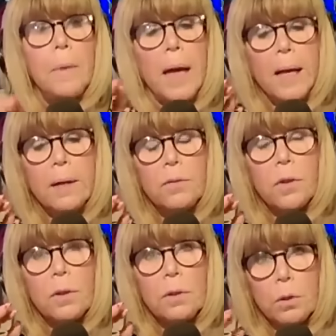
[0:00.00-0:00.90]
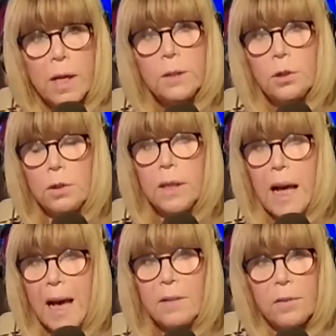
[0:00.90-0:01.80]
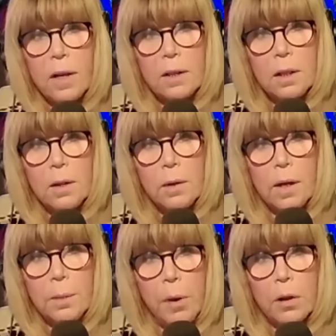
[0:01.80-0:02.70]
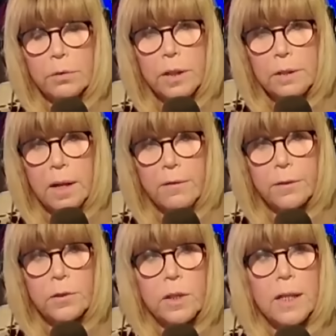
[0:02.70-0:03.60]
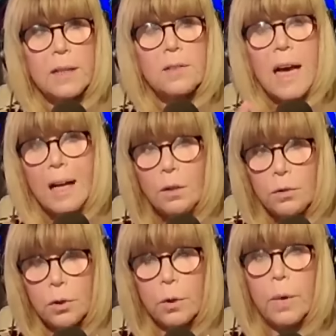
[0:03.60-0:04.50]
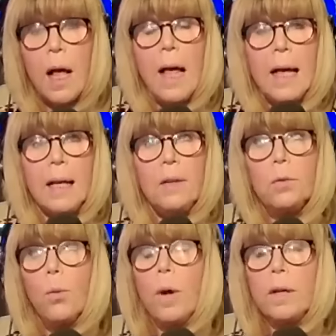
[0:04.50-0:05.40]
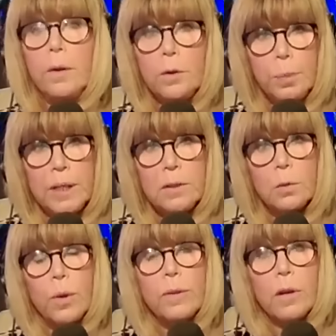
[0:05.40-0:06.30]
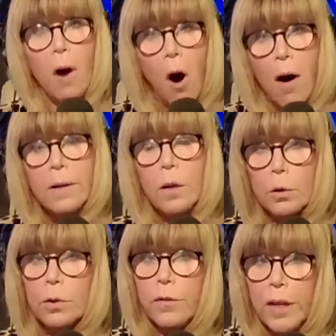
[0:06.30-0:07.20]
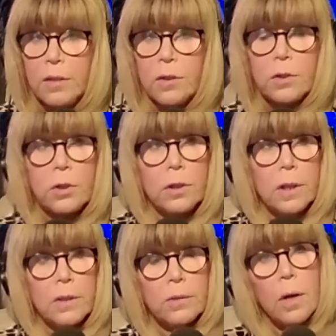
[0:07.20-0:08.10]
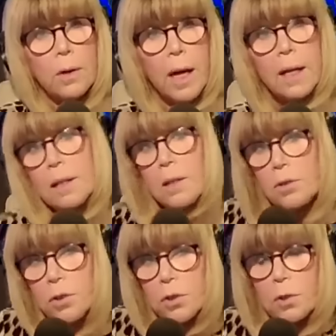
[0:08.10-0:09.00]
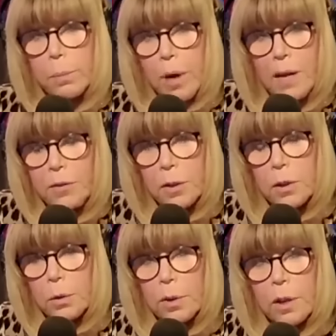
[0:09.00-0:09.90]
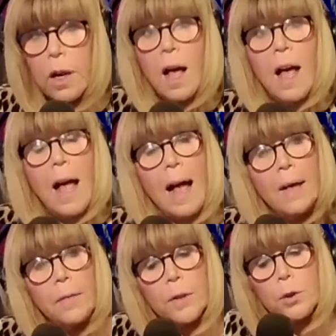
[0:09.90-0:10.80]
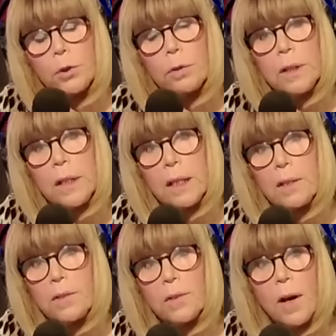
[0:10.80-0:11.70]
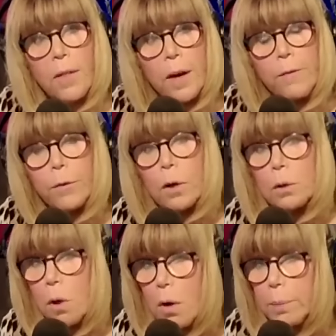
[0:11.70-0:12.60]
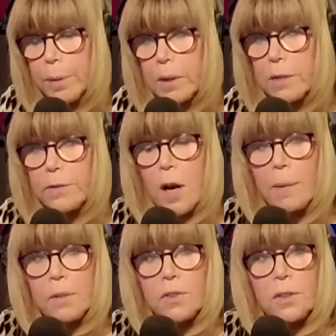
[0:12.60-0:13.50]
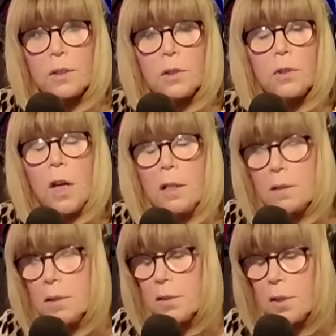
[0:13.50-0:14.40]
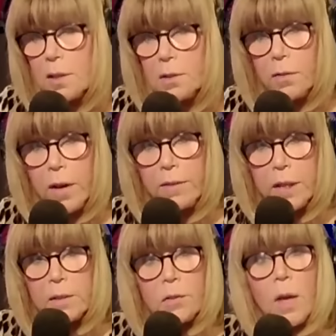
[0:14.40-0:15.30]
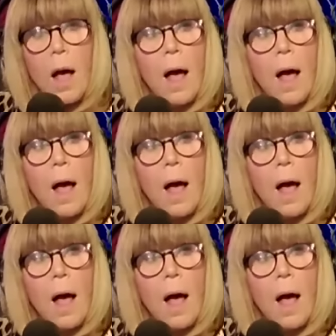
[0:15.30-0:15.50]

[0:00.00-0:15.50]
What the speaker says: And the grand jury, as, Paula Reed there for CNN tells you, is one of those places where there are no defense attorneys, okay? There's just a prosecutor. And the jury is there for a long period of time listening to tons and tons of evidence.